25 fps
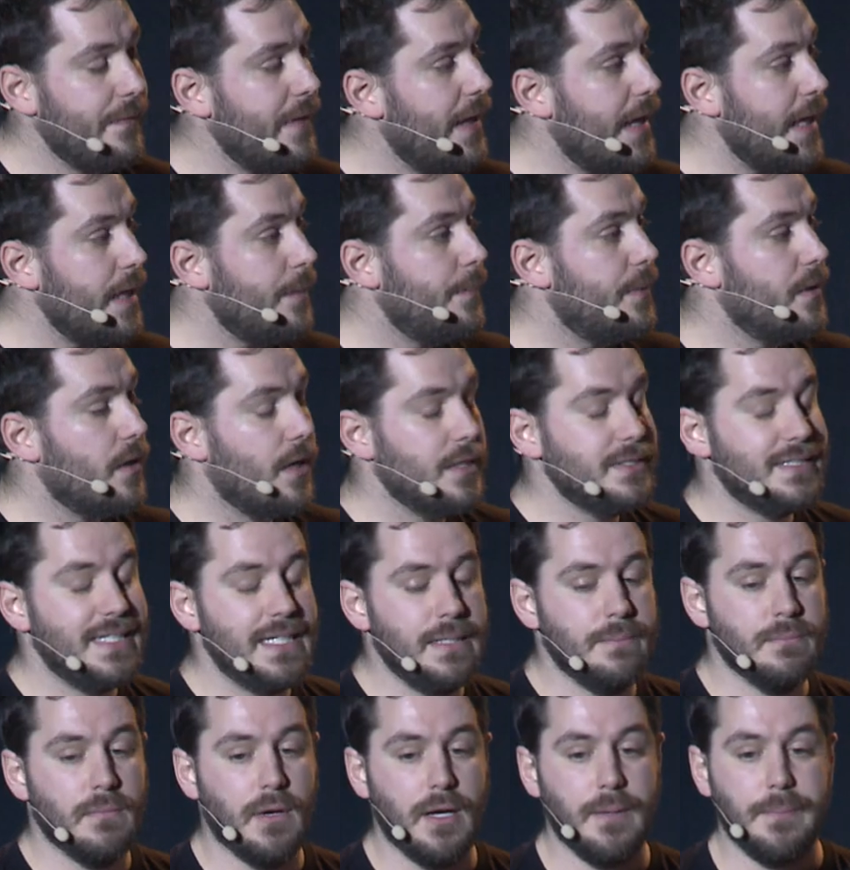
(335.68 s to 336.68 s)
And that API
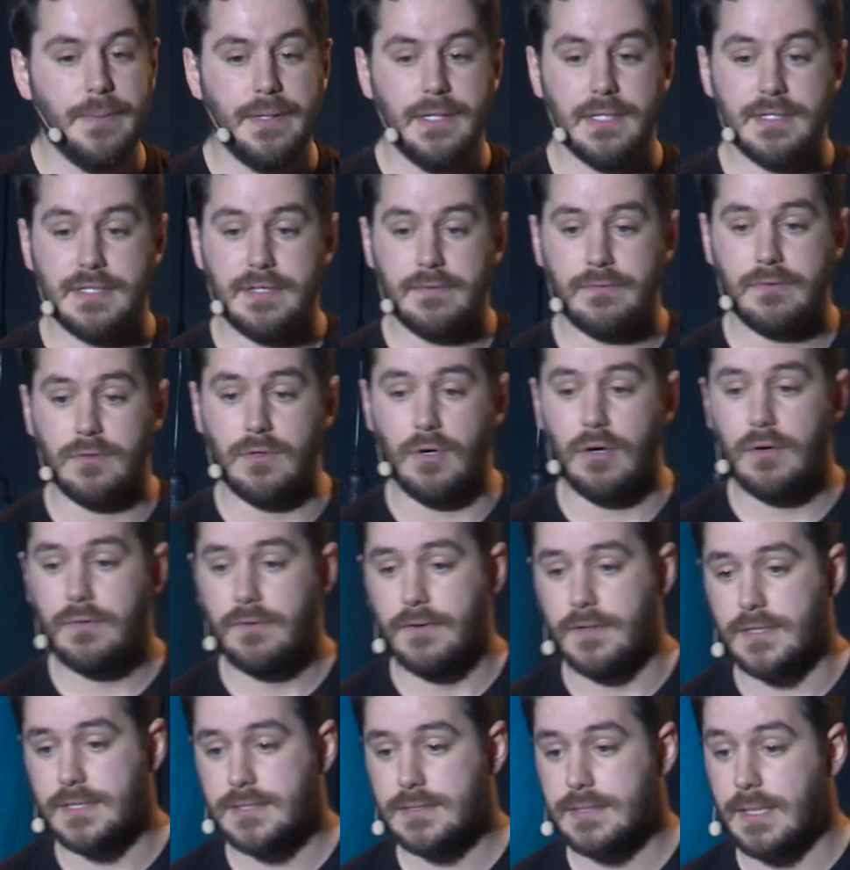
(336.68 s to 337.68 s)
team might be in a different
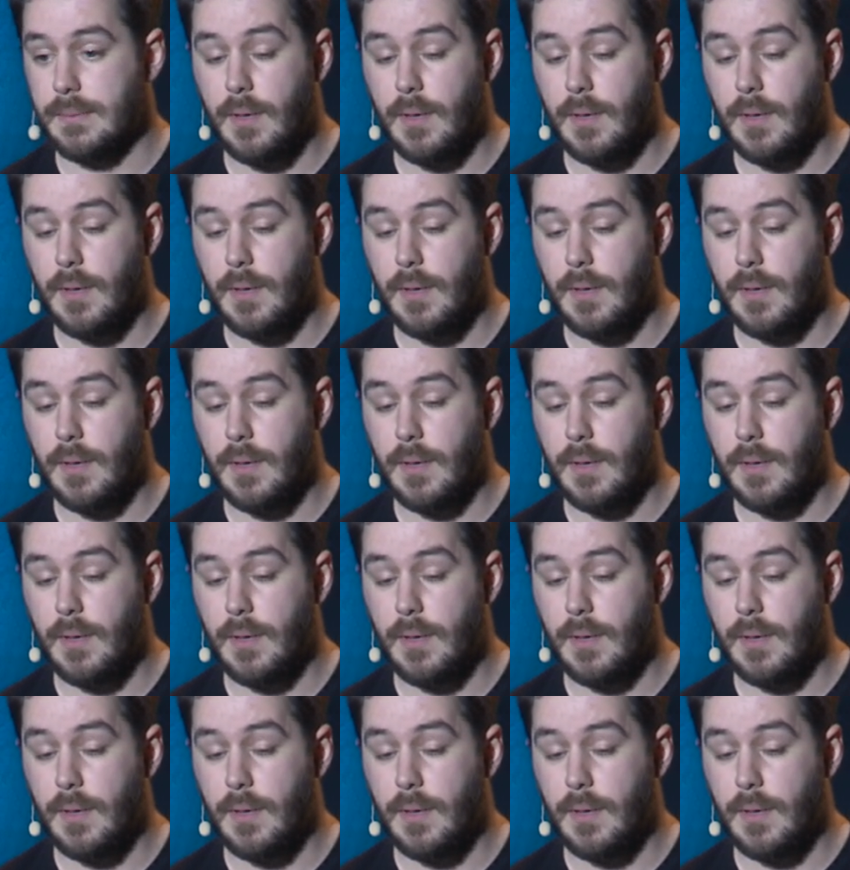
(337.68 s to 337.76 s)
office.